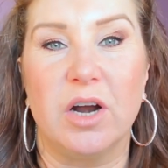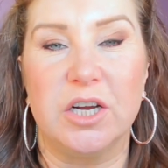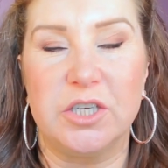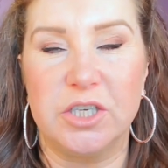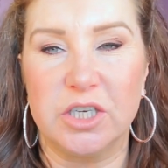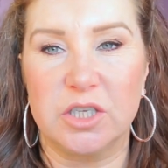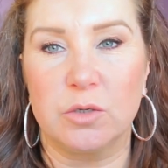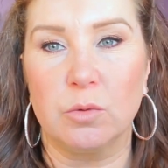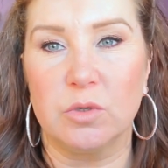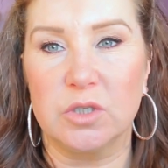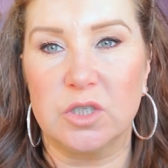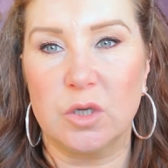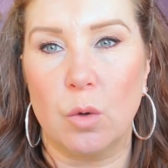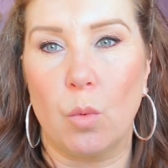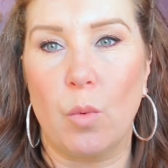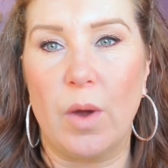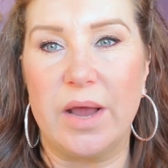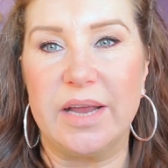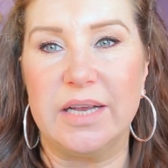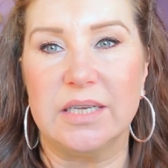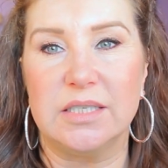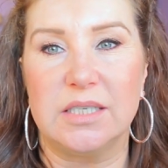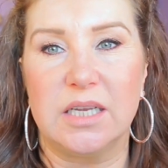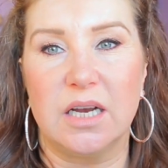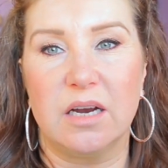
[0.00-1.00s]
I just want to
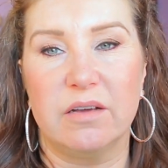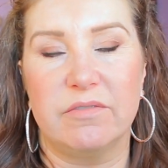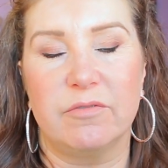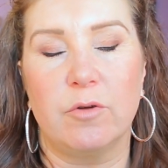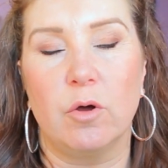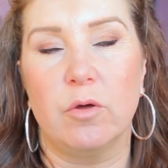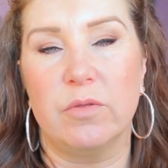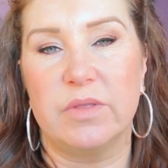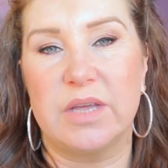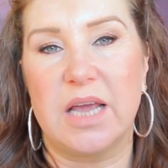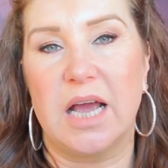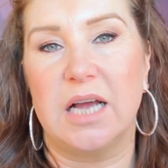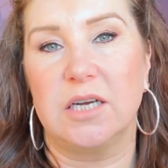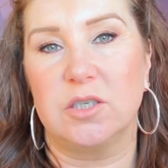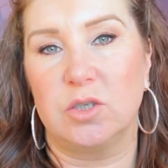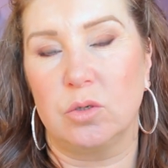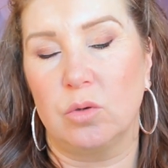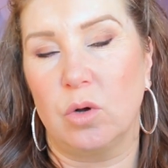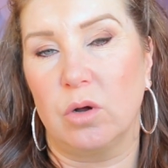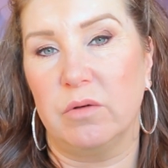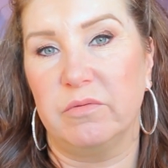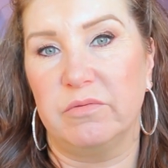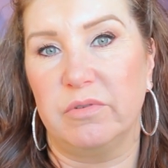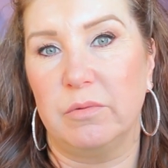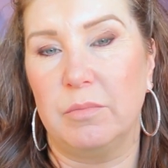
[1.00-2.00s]
wait until I've got the
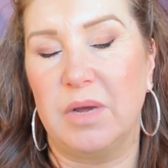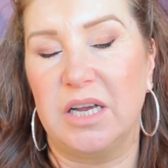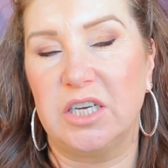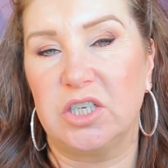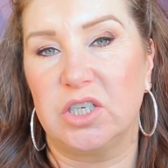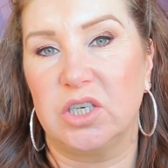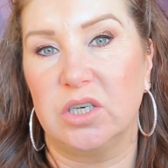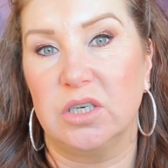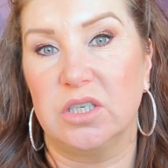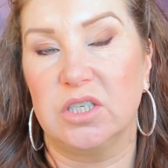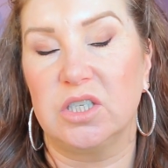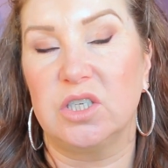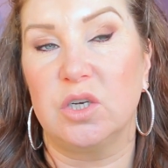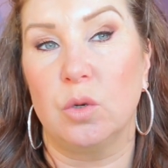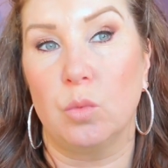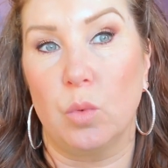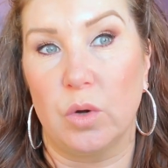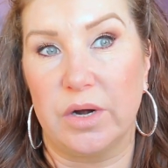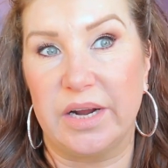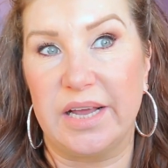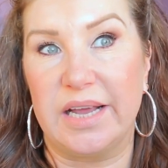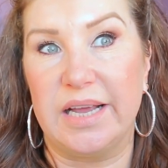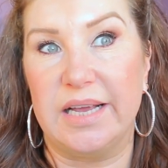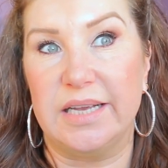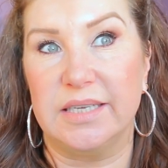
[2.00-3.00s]
actual confirmation as to
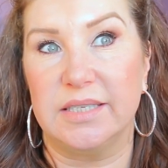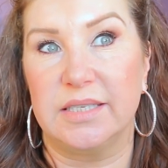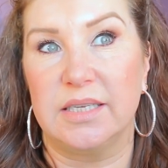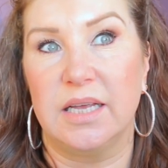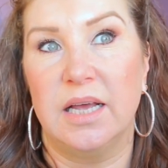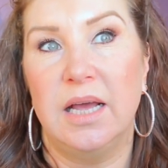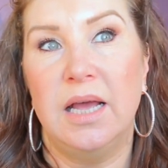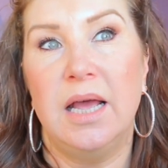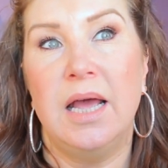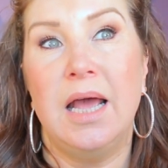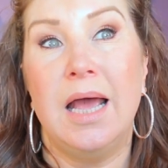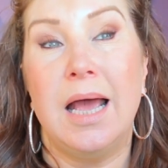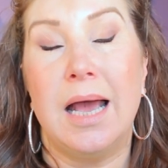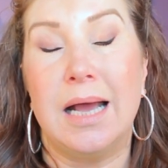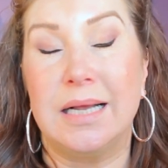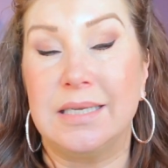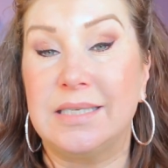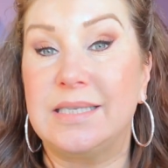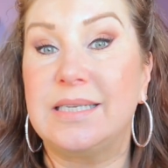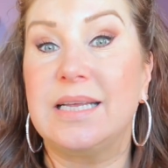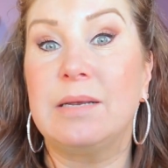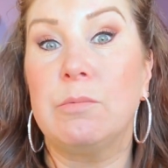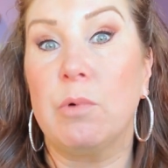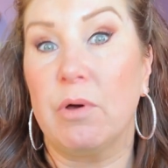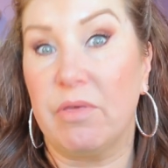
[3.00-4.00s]
what it is
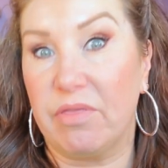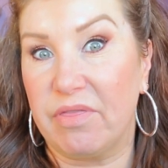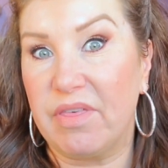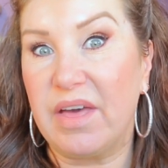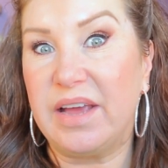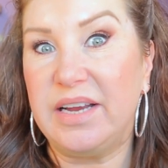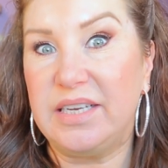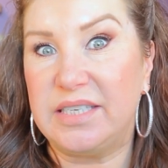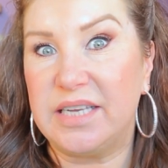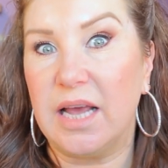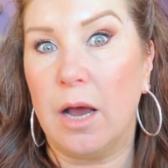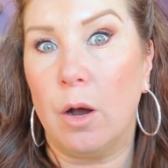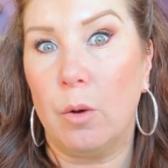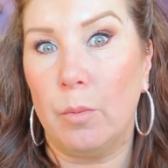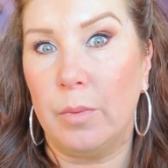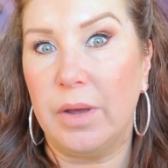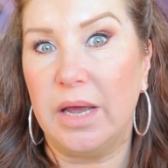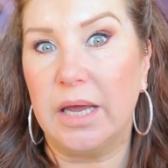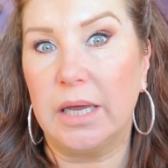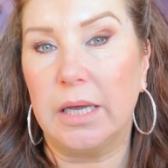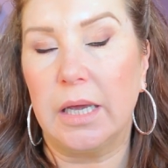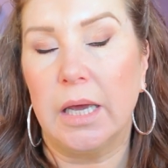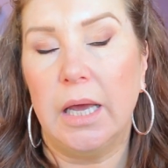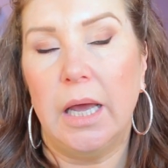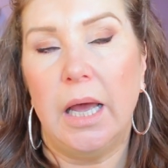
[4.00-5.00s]
and see what they tell
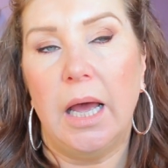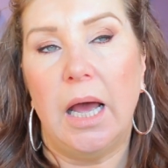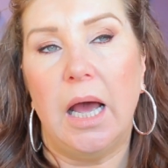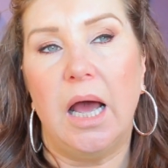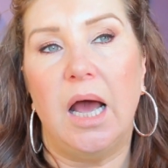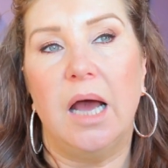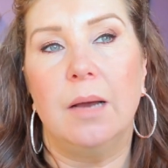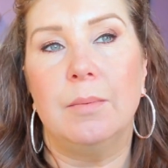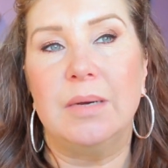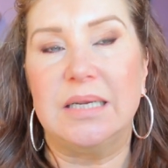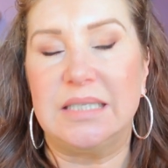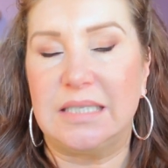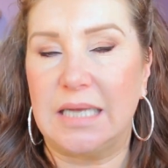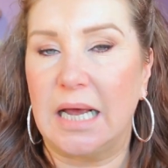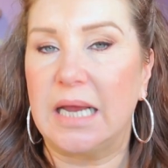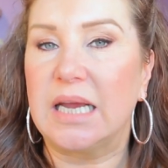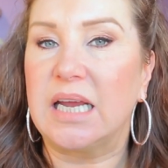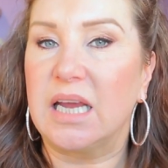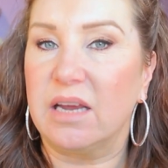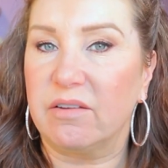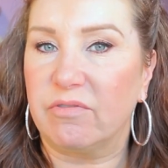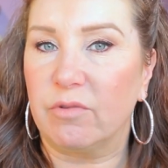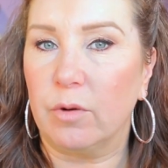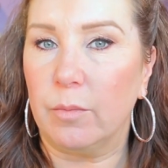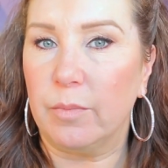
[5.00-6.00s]
me, um, and
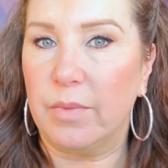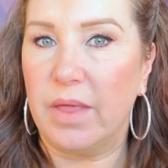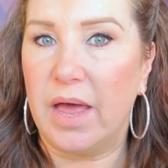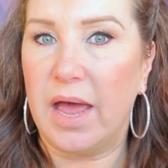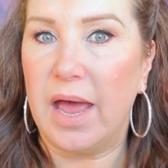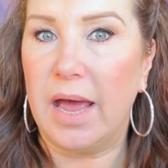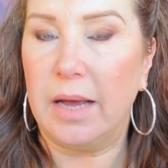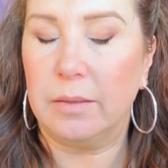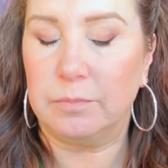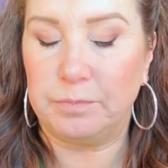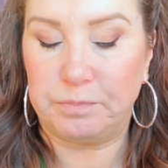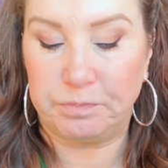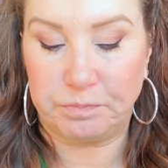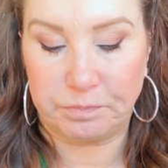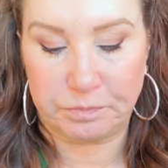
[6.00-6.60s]
take it from there.